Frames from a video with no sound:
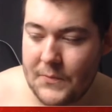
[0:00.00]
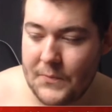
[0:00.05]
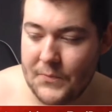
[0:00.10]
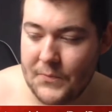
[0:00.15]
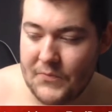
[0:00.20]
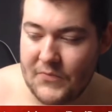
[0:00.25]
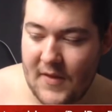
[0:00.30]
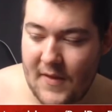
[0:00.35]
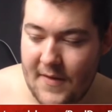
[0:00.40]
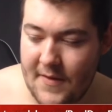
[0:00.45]

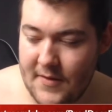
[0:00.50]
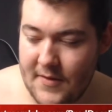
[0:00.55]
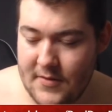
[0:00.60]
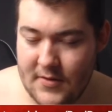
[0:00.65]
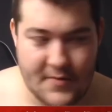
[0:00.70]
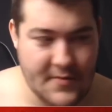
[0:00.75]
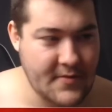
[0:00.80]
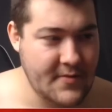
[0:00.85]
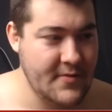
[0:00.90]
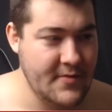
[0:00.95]
There
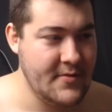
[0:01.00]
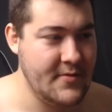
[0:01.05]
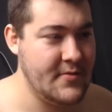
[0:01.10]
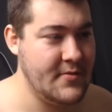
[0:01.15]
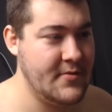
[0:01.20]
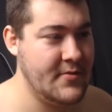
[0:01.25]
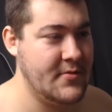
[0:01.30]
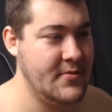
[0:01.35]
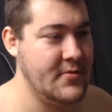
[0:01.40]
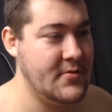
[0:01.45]
is a
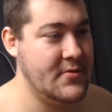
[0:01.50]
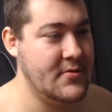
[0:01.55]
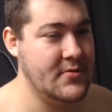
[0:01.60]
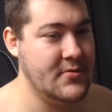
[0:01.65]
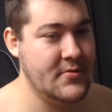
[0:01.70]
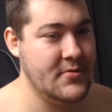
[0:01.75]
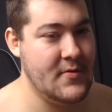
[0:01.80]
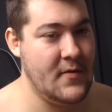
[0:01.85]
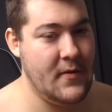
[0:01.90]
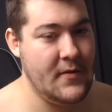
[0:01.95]
decent chance of
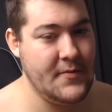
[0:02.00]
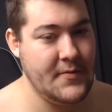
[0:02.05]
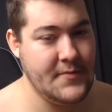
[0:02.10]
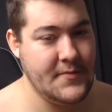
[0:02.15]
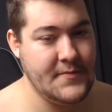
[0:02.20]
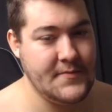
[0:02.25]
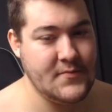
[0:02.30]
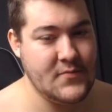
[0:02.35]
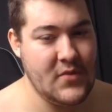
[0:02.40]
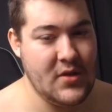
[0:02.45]
that,
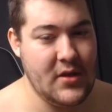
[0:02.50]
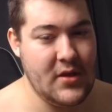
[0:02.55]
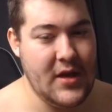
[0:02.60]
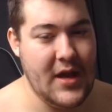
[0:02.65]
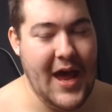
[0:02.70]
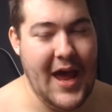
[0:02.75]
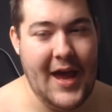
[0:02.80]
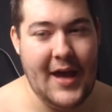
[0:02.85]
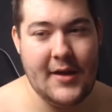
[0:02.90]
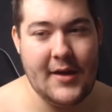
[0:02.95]
yeah.
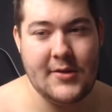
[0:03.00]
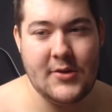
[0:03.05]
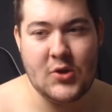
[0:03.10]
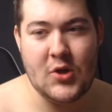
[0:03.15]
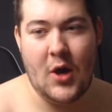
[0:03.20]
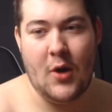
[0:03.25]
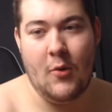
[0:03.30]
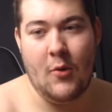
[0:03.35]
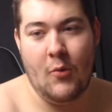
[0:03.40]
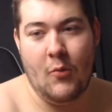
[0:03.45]
Yeah,
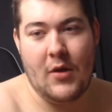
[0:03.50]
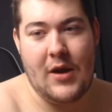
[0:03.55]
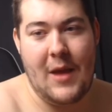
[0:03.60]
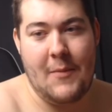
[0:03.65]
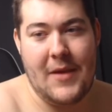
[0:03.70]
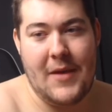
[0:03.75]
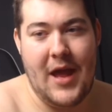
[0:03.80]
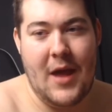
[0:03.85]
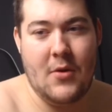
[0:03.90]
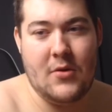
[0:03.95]
so would I
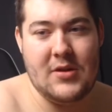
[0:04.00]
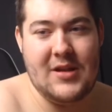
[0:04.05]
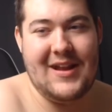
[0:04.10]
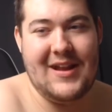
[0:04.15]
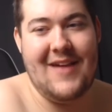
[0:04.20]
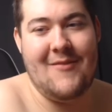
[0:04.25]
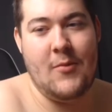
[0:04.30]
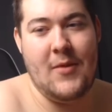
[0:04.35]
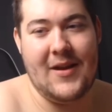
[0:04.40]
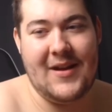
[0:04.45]
be able to
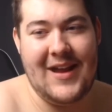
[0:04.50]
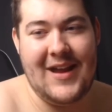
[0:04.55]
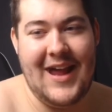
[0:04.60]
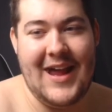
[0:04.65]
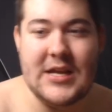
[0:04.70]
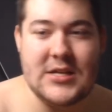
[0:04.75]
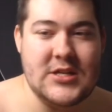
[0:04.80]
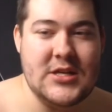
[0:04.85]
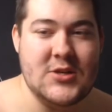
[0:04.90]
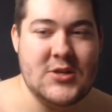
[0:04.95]
give him a
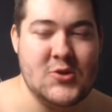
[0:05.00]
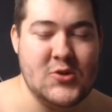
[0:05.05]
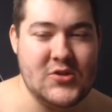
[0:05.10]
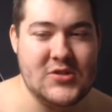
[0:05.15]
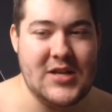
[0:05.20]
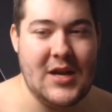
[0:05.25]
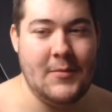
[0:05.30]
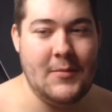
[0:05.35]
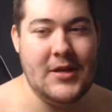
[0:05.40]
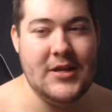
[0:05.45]
kiss? It's
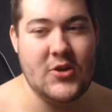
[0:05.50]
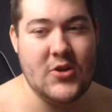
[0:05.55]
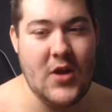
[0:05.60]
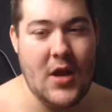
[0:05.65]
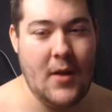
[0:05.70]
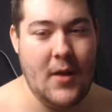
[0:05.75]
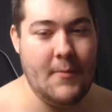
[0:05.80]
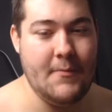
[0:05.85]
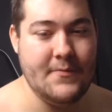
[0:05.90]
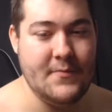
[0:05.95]
just I'm his
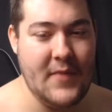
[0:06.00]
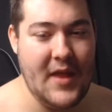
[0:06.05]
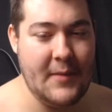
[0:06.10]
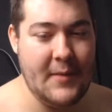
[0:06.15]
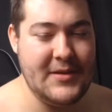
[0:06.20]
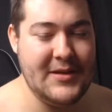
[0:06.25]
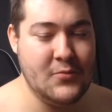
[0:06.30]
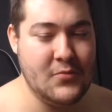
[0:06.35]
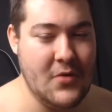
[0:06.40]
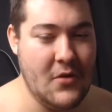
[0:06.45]

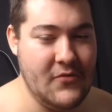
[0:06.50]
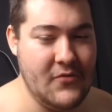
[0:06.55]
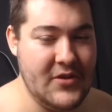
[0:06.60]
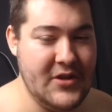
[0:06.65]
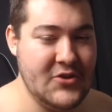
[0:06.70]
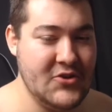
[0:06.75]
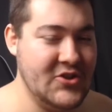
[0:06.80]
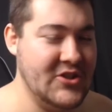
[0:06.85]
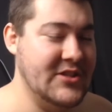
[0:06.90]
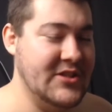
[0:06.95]
brother,
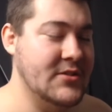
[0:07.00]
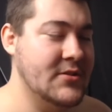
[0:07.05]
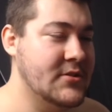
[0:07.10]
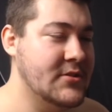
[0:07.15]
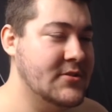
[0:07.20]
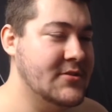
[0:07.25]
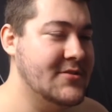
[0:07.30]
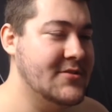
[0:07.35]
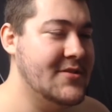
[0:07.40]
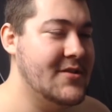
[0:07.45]
you see. No,
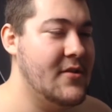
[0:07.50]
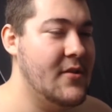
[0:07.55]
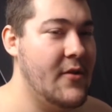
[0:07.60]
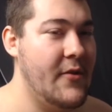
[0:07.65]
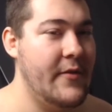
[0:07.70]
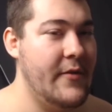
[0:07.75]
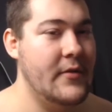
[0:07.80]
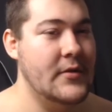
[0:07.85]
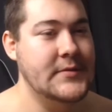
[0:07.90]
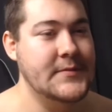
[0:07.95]

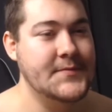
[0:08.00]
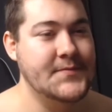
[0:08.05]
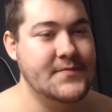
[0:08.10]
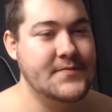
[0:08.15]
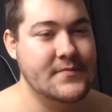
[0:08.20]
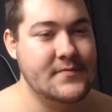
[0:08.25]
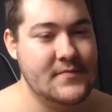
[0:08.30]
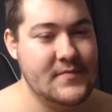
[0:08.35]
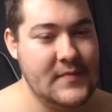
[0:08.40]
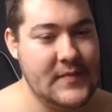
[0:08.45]
that would
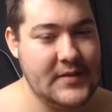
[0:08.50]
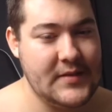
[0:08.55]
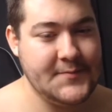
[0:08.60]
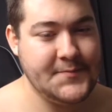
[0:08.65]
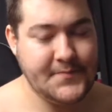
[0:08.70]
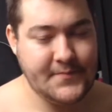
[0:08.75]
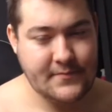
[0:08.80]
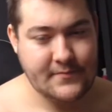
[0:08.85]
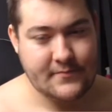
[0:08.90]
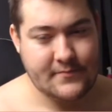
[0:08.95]
also be
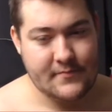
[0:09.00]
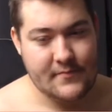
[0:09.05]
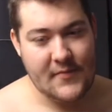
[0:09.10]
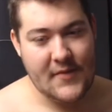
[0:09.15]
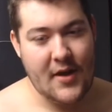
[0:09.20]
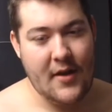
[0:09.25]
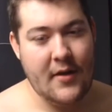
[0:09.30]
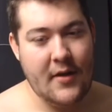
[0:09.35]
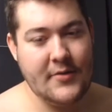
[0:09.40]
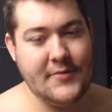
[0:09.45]
against the guidelines,
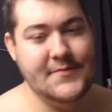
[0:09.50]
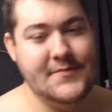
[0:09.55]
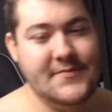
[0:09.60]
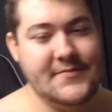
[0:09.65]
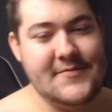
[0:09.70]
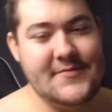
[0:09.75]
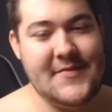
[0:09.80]
unfortunately.